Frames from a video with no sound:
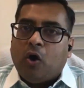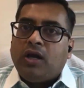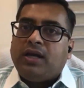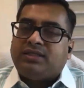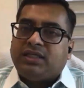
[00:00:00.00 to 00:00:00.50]

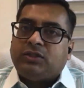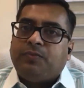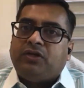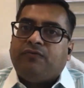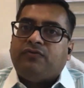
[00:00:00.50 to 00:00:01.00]
All
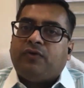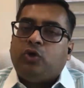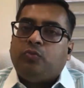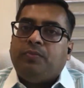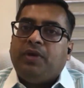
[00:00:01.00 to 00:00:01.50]
assessments
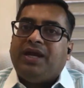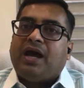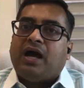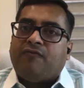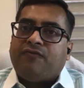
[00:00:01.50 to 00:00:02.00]
which were to be
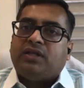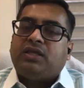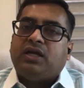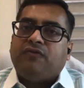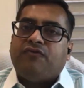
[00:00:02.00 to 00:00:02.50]
made
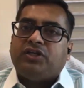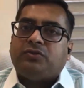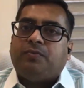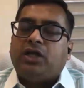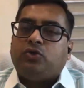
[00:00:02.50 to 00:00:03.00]
after
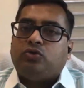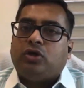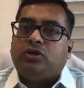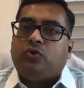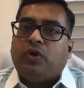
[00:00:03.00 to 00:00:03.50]
31st March
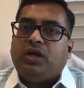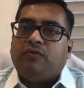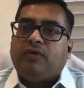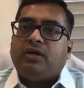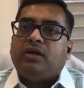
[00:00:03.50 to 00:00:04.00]

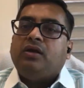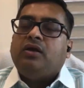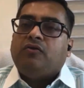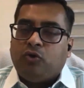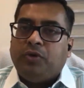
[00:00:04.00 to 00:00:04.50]
2021
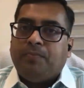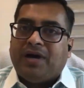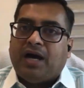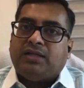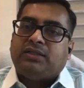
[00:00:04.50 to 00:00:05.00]
were to
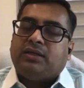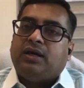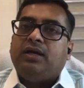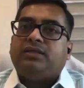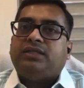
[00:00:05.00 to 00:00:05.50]
be passed
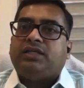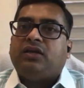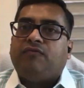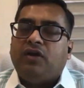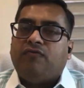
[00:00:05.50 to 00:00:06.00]
under
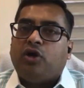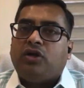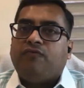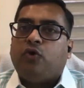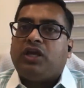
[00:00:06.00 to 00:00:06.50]
Section
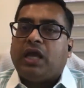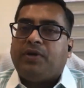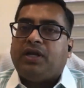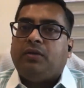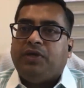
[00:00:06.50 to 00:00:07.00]
144
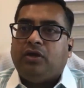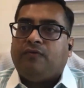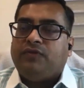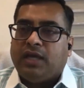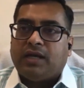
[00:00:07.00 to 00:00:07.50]
capital
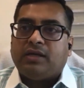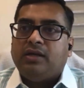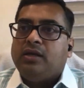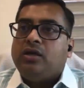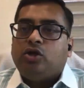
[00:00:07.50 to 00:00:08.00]
B of the Act.